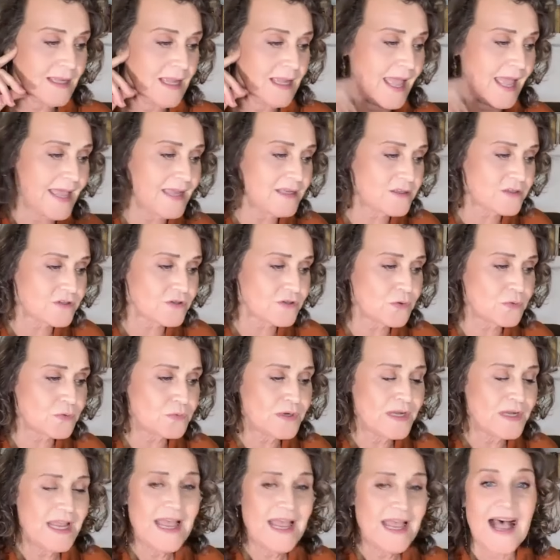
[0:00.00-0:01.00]
And
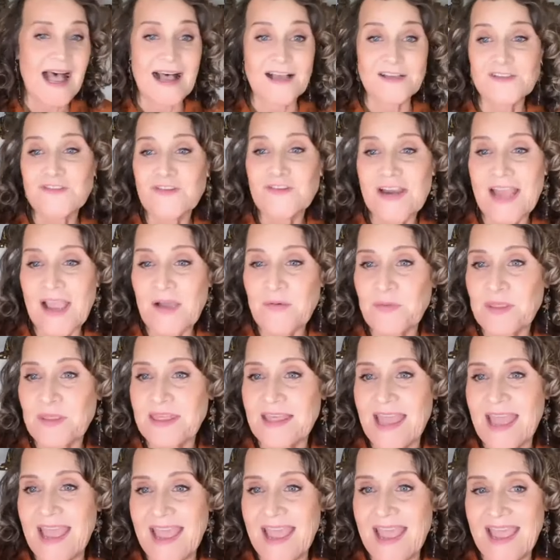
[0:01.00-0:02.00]
so I'll start out with
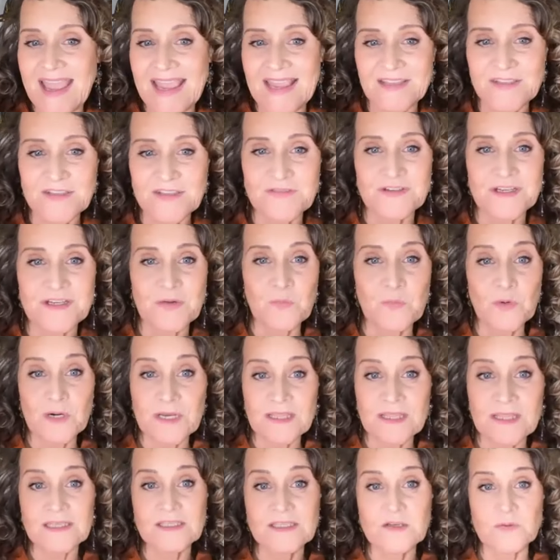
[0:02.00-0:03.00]
answering one
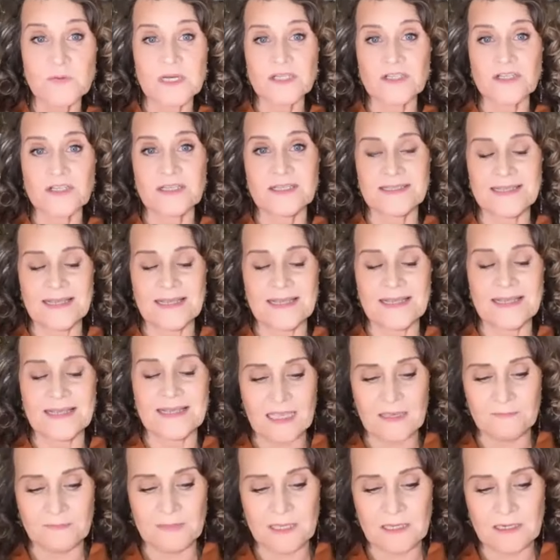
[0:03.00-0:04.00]
of these questions that
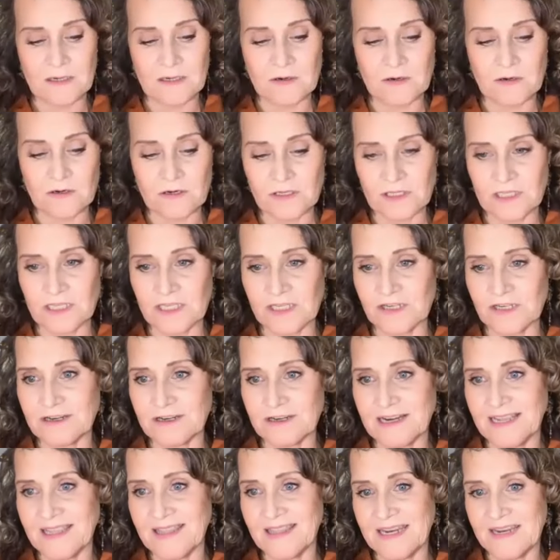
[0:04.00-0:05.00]
came in
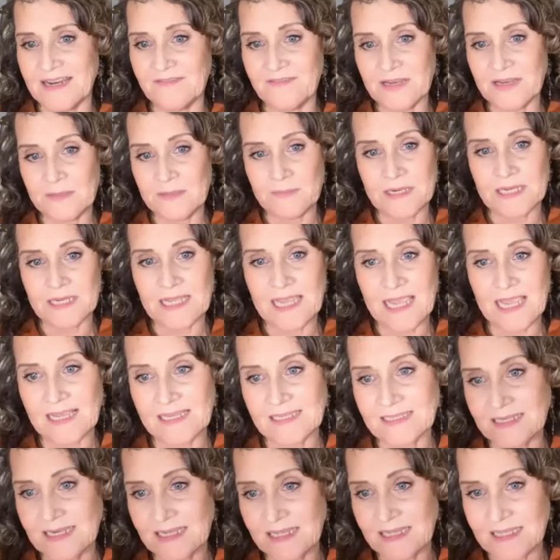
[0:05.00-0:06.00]
earlier. And then if anybody
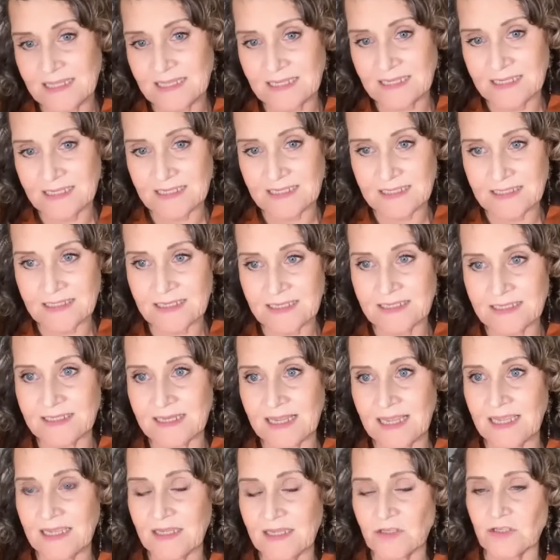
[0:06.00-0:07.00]
has anything to
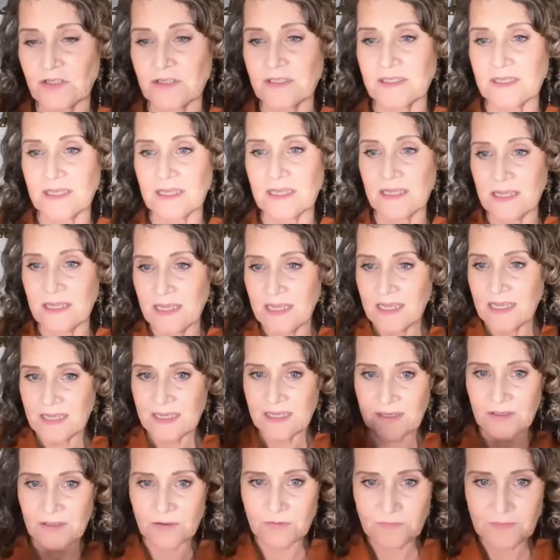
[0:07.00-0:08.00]
say, just like
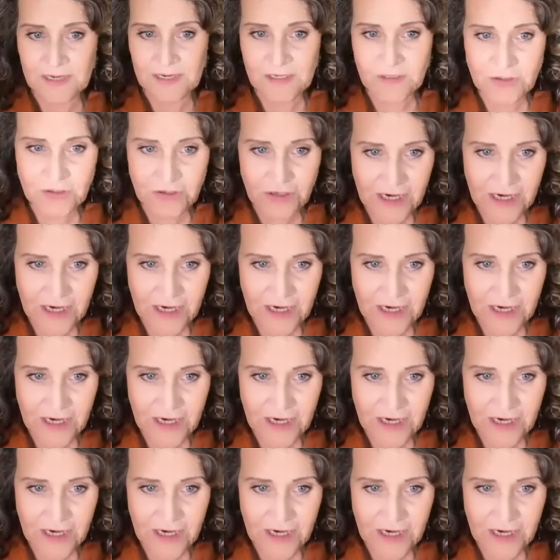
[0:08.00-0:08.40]
either raise your